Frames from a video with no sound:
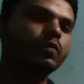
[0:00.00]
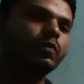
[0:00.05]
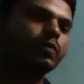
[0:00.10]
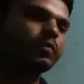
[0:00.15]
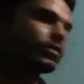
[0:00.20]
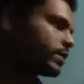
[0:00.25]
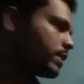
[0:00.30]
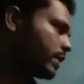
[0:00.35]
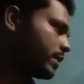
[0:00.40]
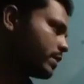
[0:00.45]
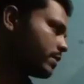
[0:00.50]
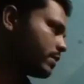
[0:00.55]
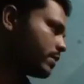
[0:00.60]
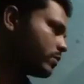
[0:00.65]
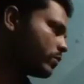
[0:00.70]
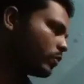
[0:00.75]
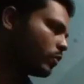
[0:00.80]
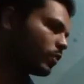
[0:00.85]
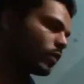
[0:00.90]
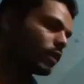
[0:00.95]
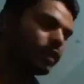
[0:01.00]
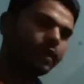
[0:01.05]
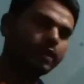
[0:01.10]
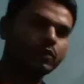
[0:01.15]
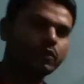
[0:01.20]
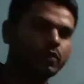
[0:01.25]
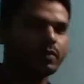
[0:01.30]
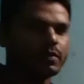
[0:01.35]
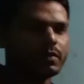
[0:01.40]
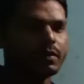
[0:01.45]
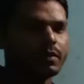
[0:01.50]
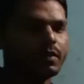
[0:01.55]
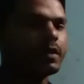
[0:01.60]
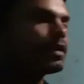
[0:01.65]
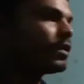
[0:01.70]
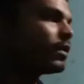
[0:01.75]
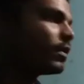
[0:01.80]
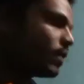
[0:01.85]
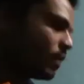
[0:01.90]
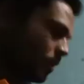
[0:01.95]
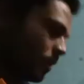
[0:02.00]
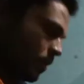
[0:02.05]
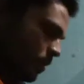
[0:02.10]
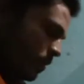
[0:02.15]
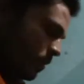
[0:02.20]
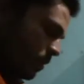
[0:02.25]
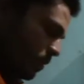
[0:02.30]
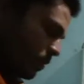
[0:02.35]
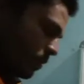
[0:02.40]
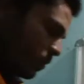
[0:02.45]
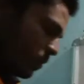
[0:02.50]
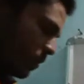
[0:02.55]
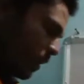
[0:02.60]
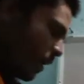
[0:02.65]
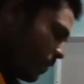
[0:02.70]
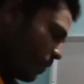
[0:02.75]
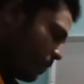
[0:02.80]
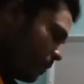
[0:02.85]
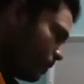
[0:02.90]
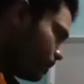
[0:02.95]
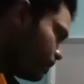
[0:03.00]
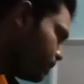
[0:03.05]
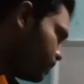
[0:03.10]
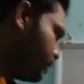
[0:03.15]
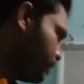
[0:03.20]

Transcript: 6. Totally 6. So now,